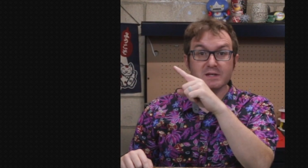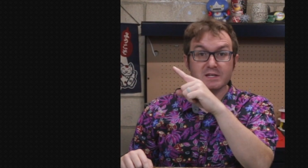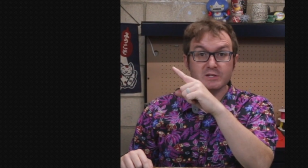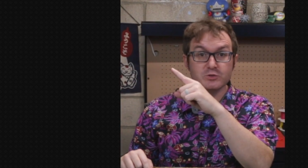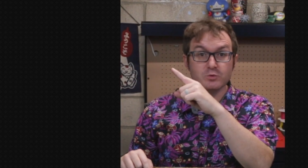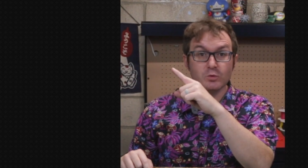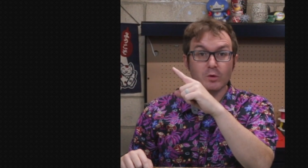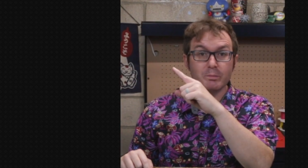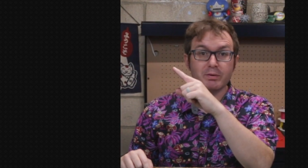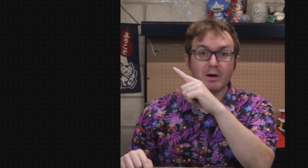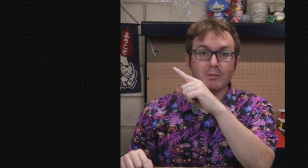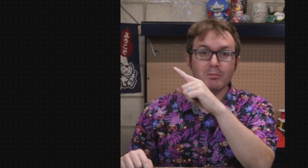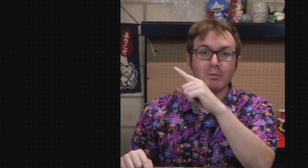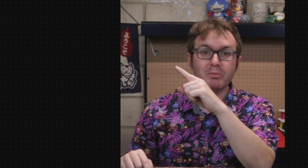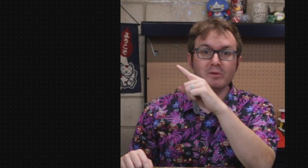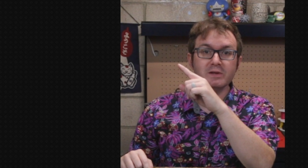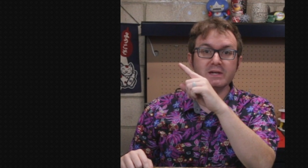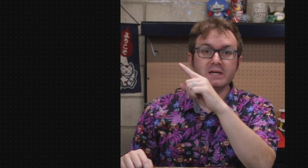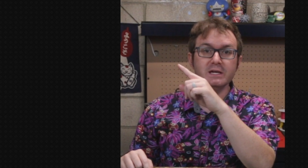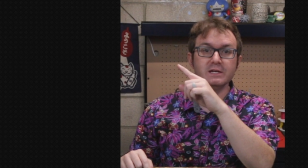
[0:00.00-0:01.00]
thinks you will
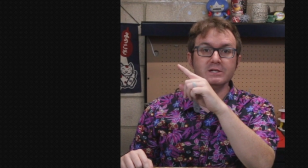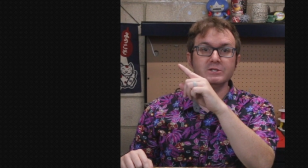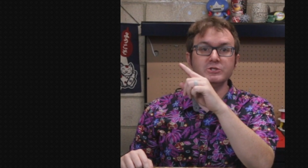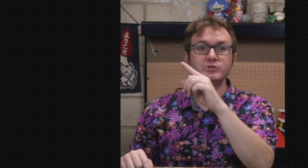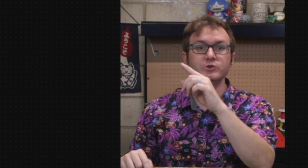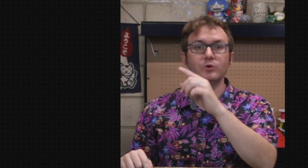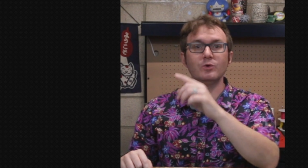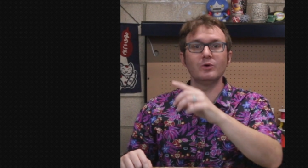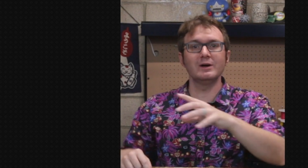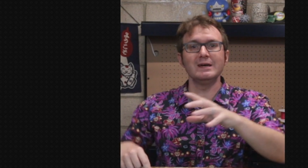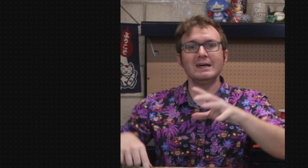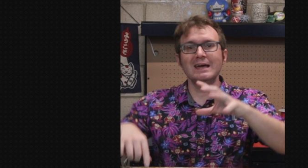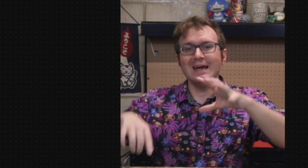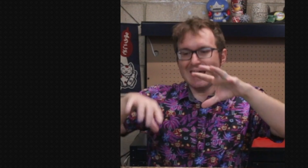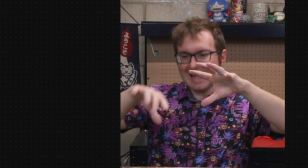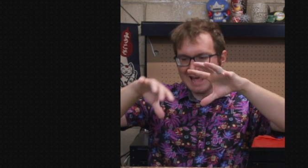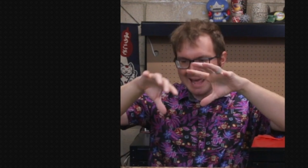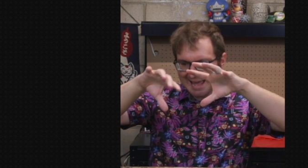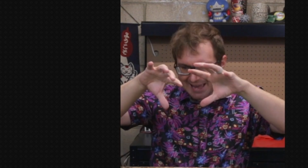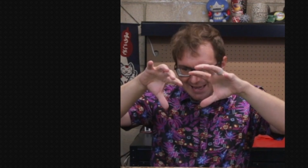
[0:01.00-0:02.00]
probably enjoy,
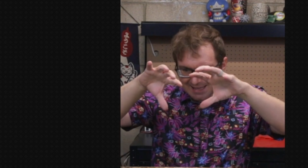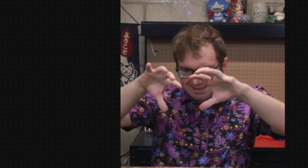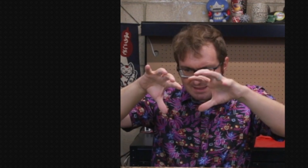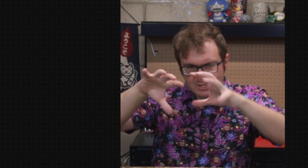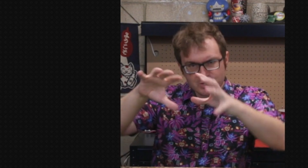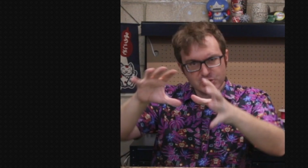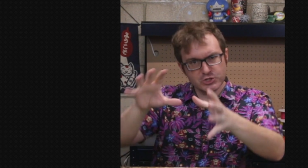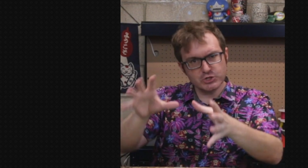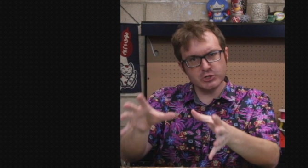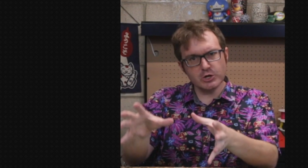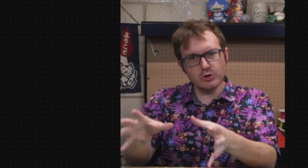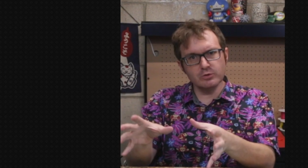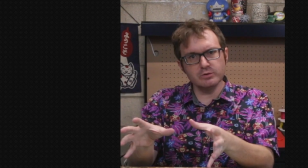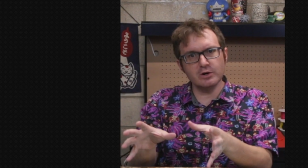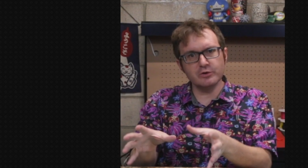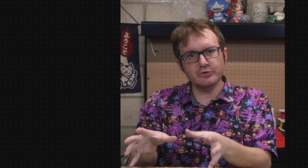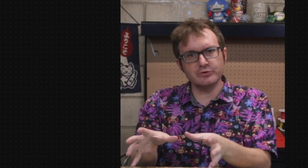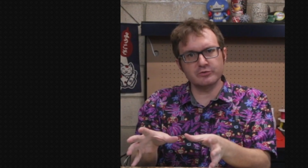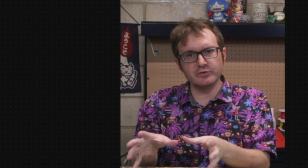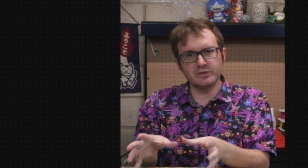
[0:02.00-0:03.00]
and the show
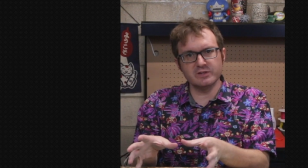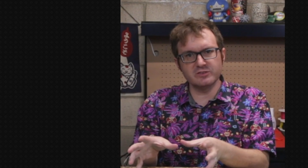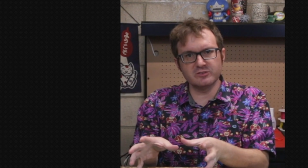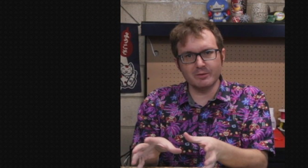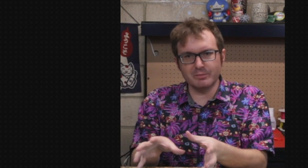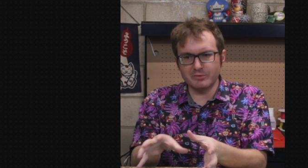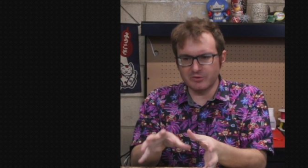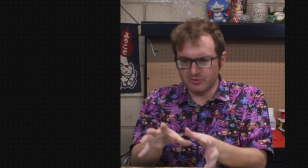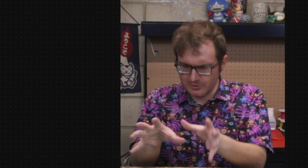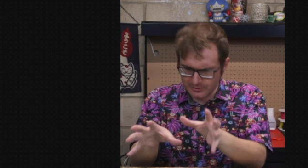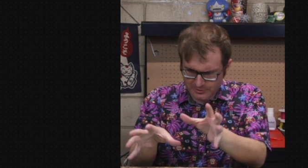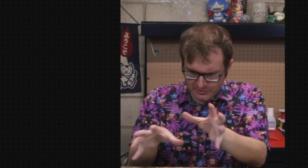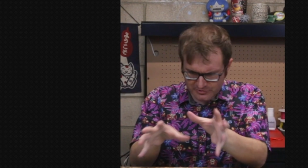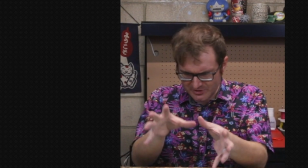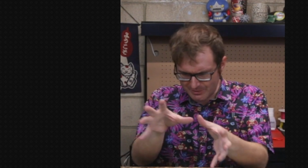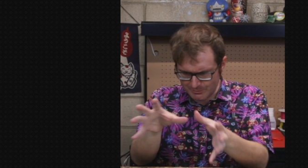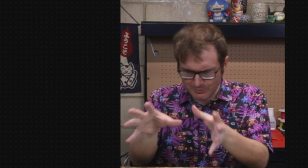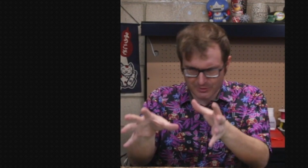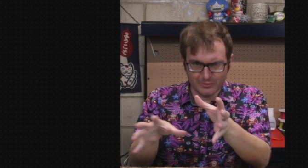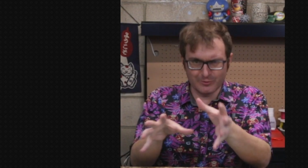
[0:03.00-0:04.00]
notes for this episode are
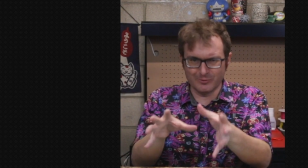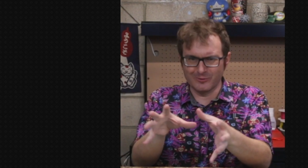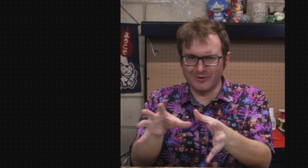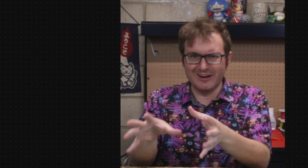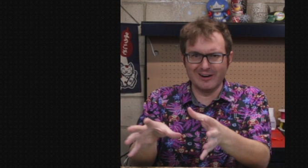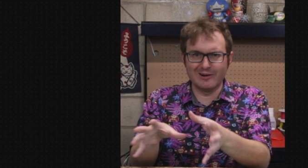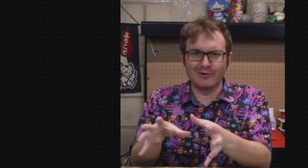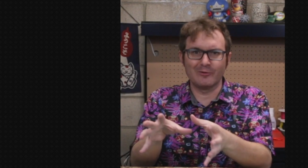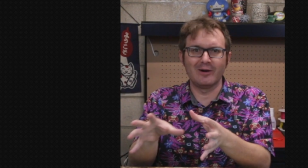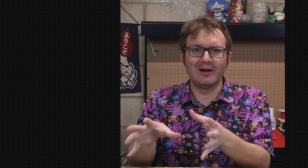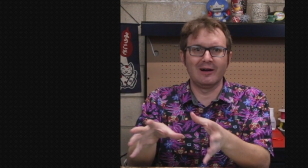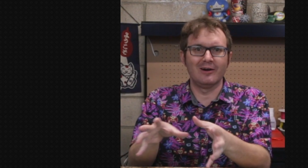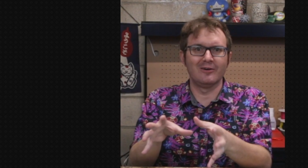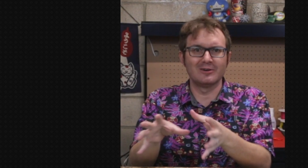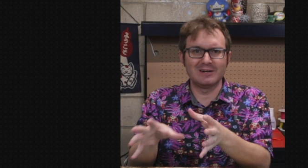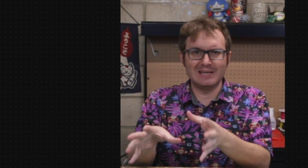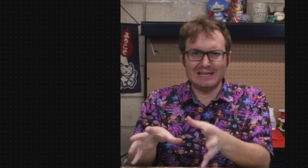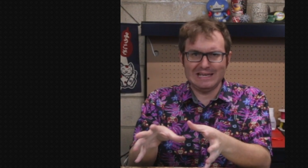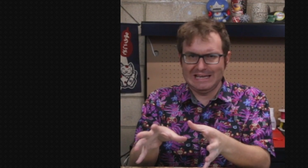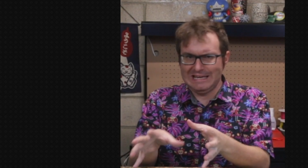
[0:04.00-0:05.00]
somewhere right
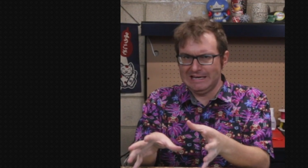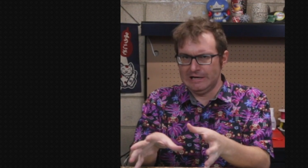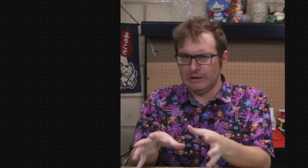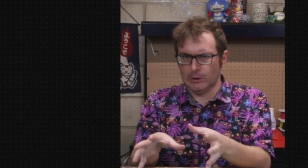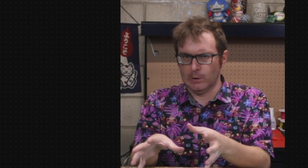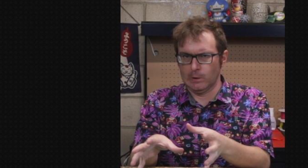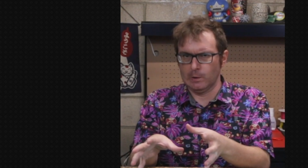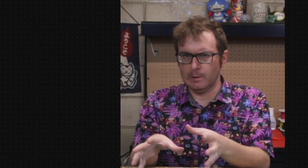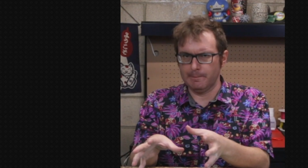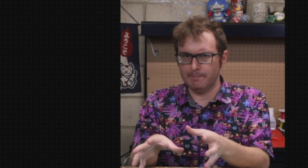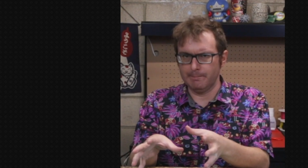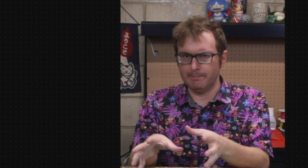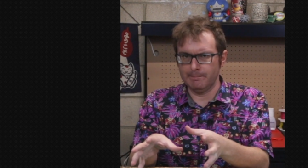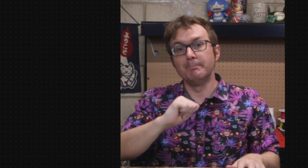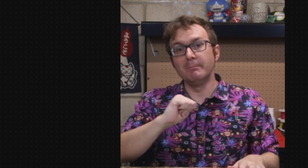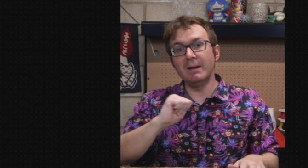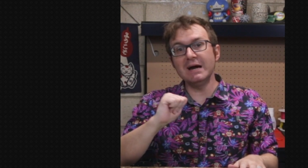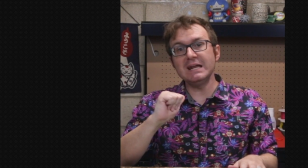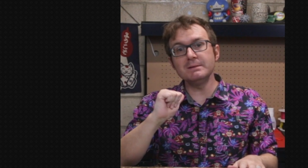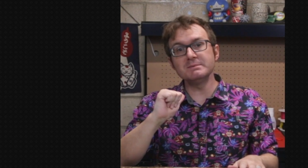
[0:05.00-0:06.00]
around here.
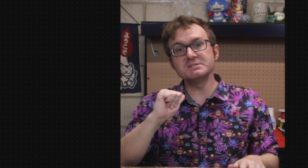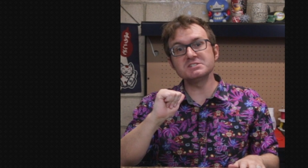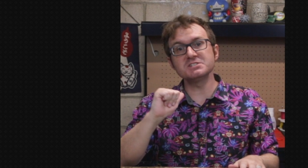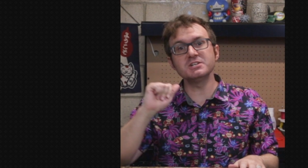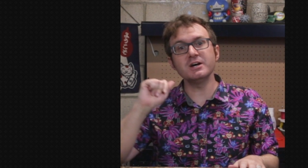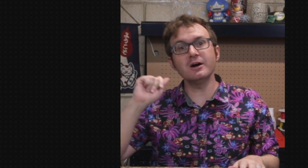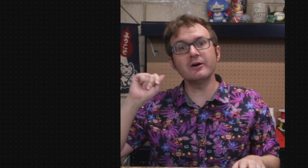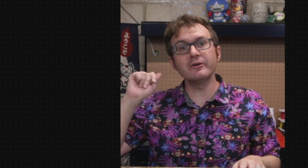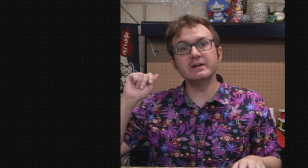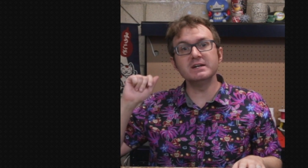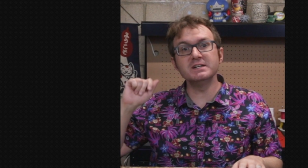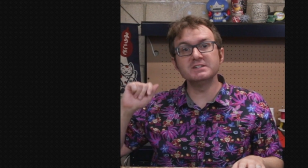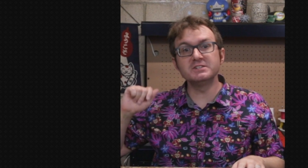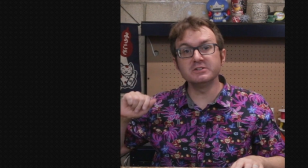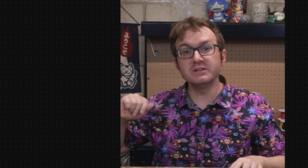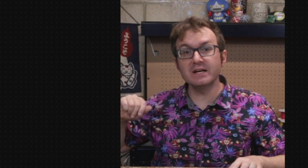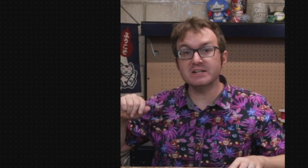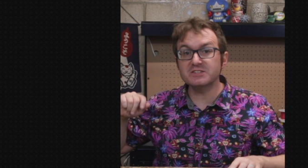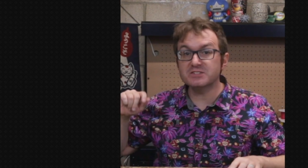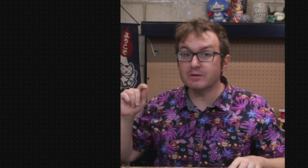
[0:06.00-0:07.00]
My name is Atari, and
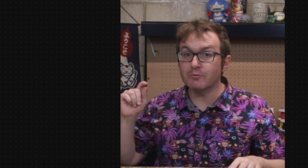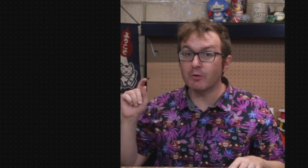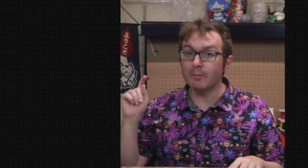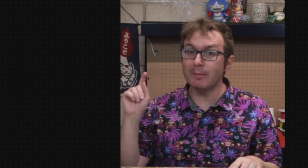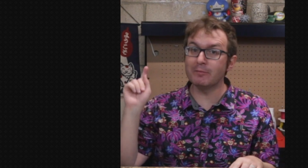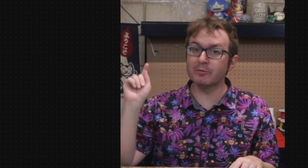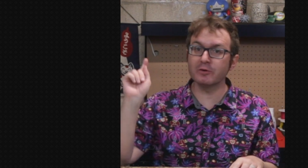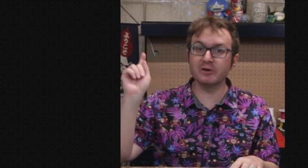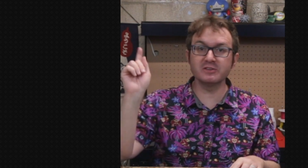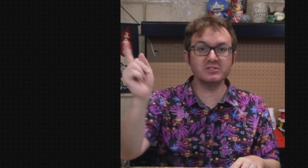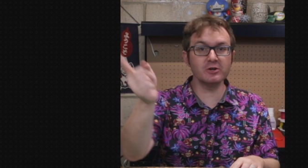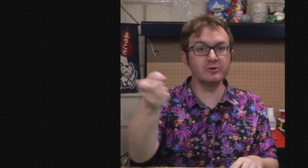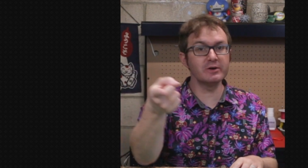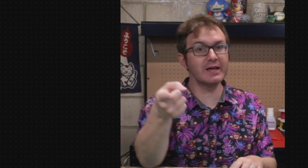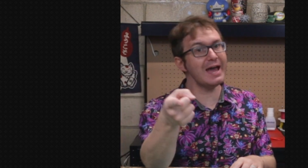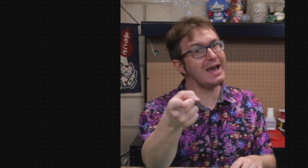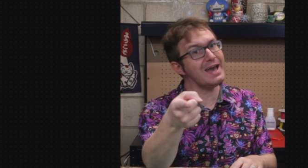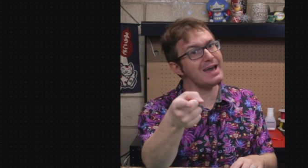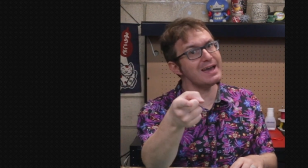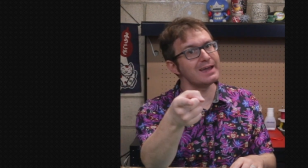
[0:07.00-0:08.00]
until next time, remember, it's
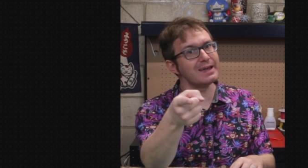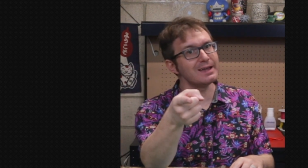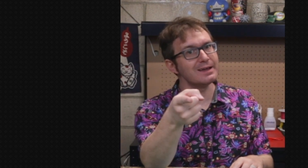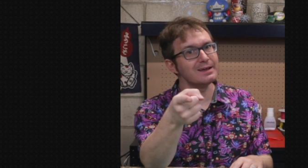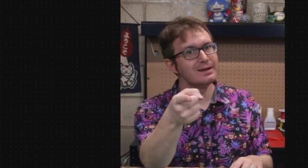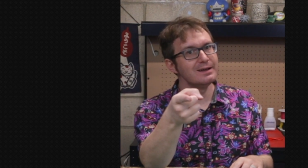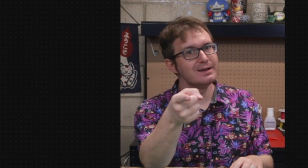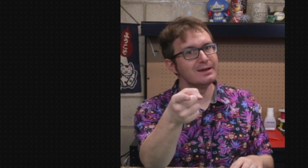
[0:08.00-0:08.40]
okay.